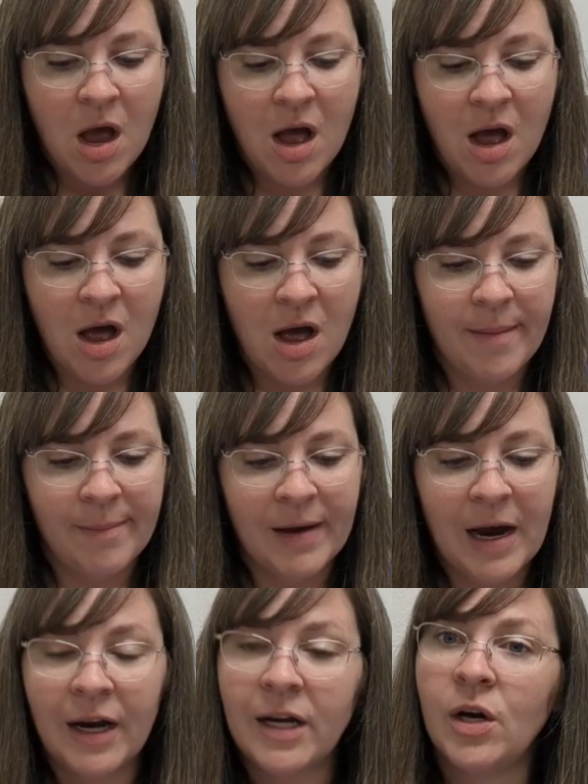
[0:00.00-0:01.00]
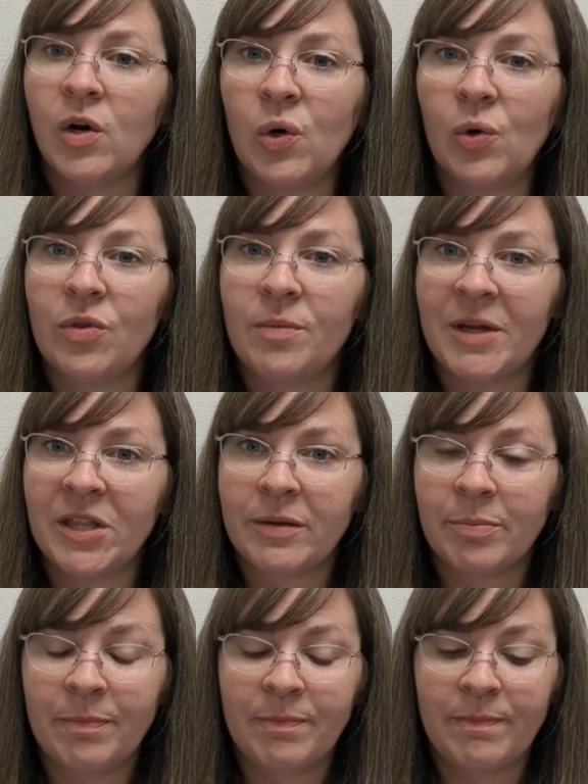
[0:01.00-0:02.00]
Um, I know the month
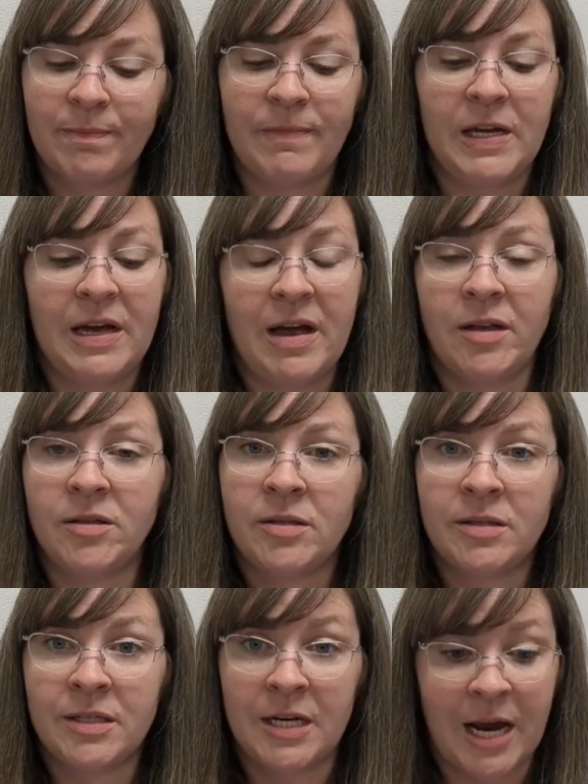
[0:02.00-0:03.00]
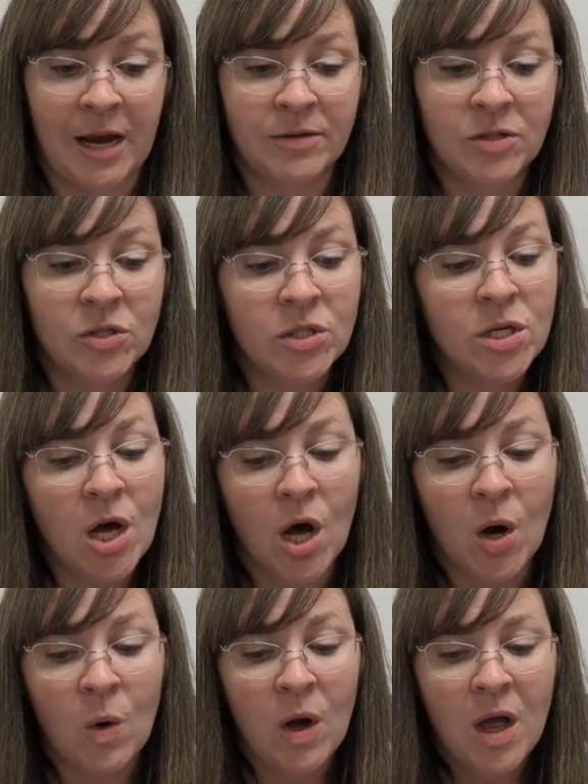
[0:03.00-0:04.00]
ends today,
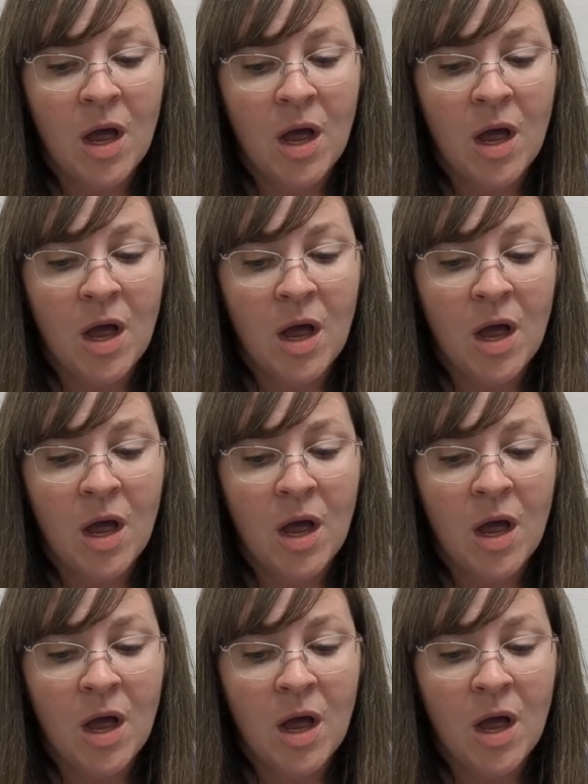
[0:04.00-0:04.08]
so